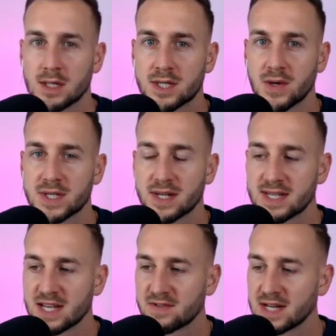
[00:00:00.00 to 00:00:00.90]
So
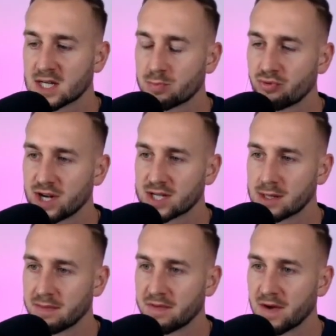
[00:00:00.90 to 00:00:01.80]
successfully just bridge
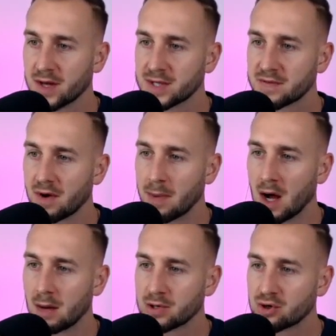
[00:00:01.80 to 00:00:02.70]
some funds from
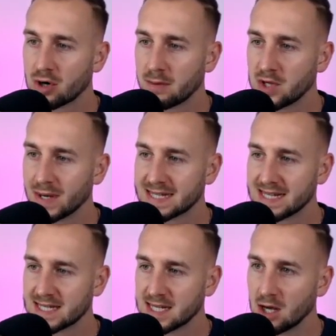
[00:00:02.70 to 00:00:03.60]
Arbitrum U S
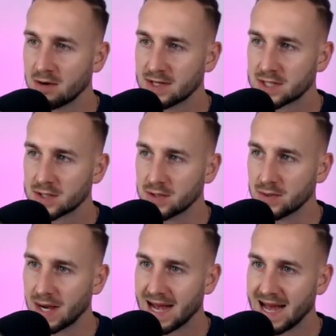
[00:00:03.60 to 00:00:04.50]
D C over
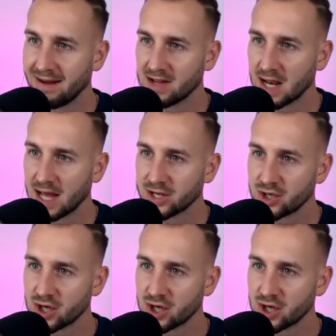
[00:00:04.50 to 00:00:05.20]
to Avalanche